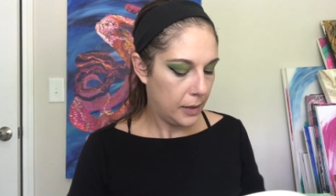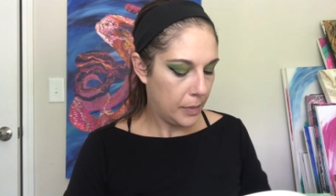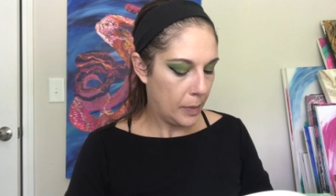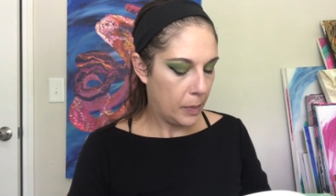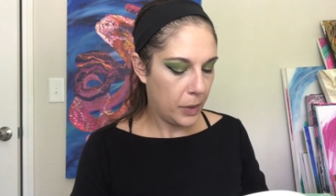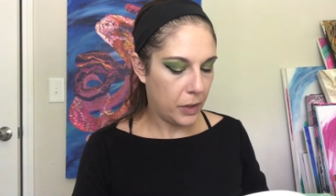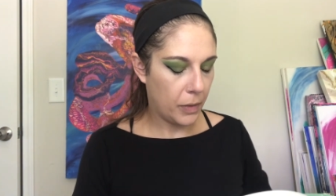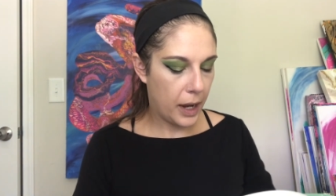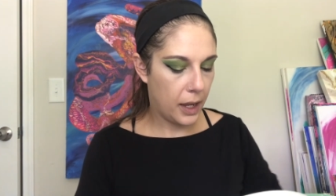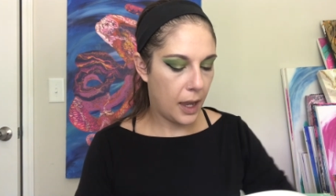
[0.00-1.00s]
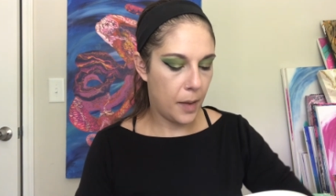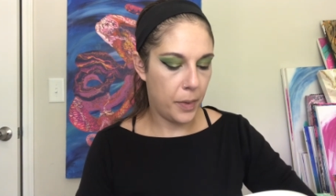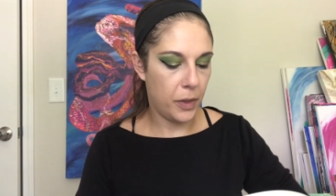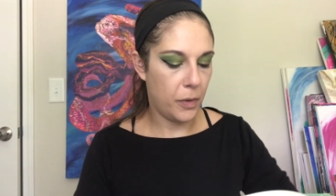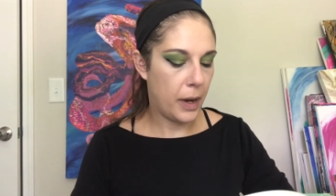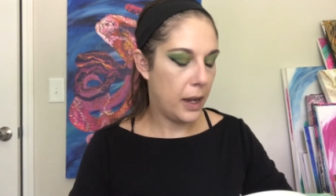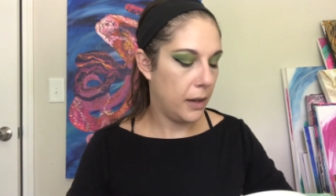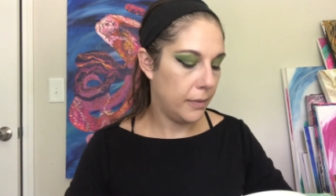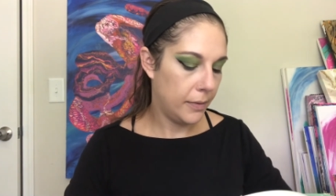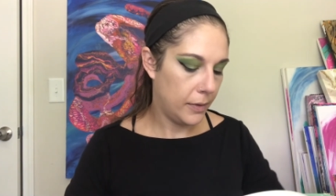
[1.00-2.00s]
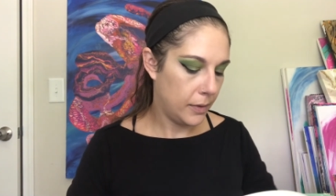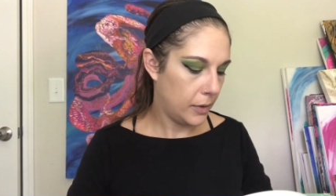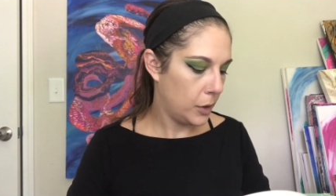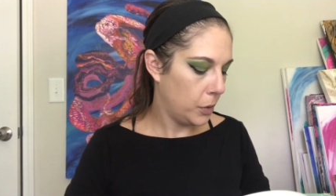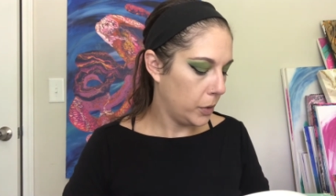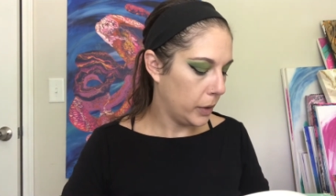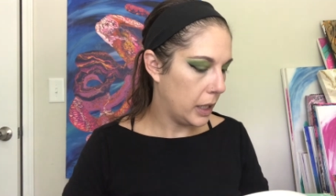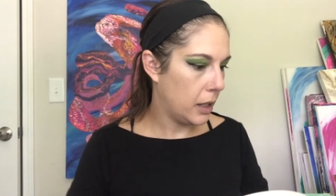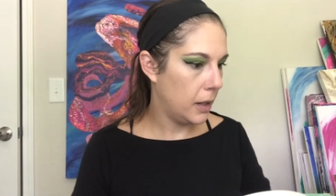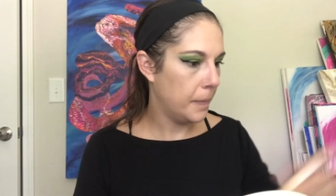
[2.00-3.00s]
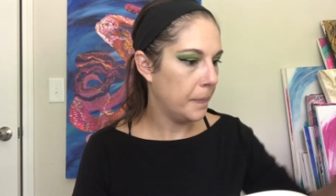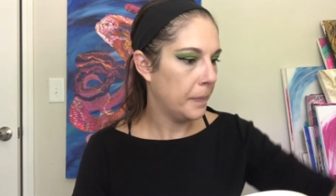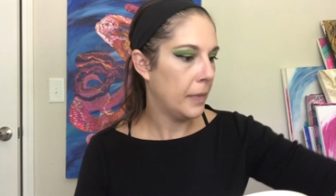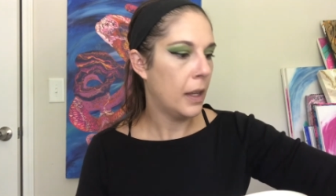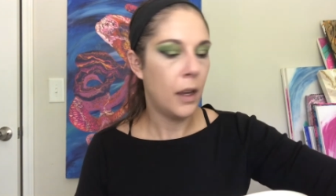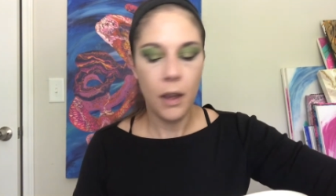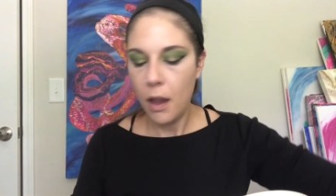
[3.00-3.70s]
put the right cap on the right tool here. Okay,